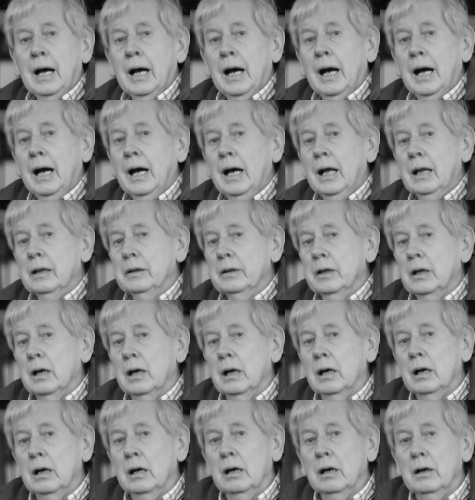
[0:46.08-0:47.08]
Our
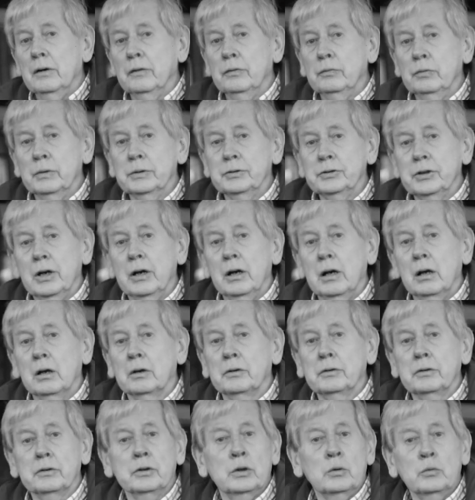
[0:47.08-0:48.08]
love was
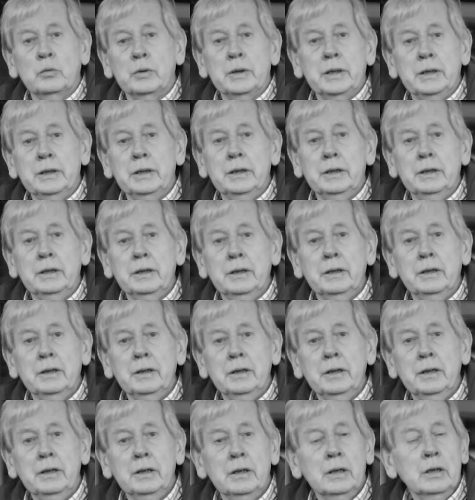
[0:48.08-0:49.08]
on the
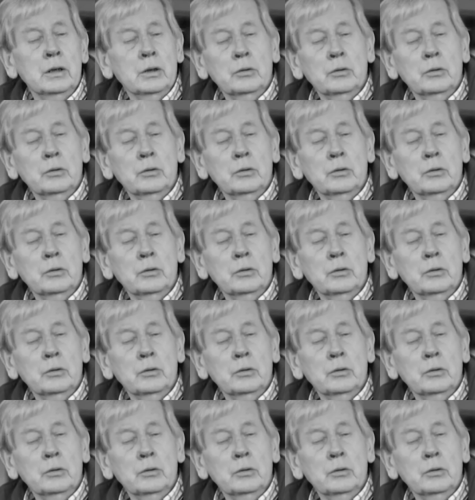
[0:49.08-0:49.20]
wing,